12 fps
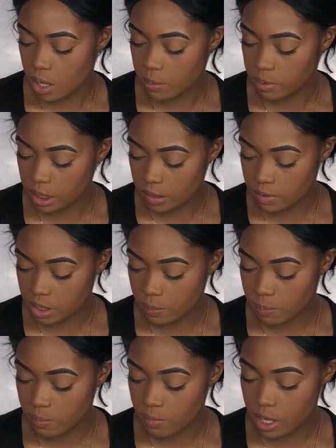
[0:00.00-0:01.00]
I believe that the
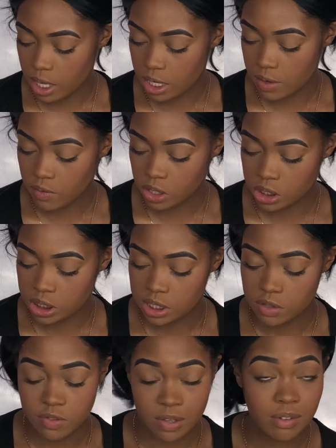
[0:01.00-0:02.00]
mini version
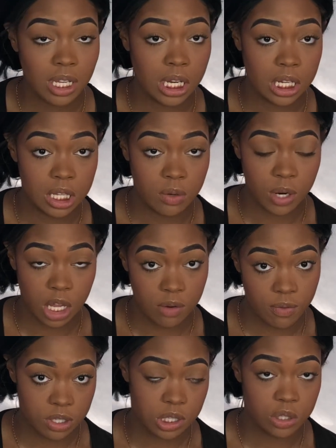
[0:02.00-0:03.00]
is $15 and the regular
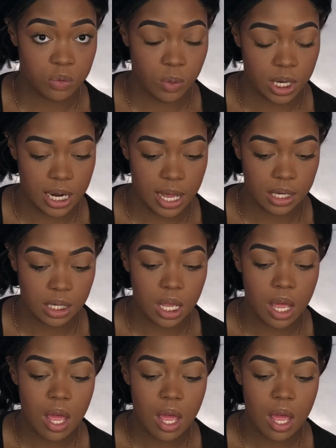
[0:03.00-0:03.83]
version is $29.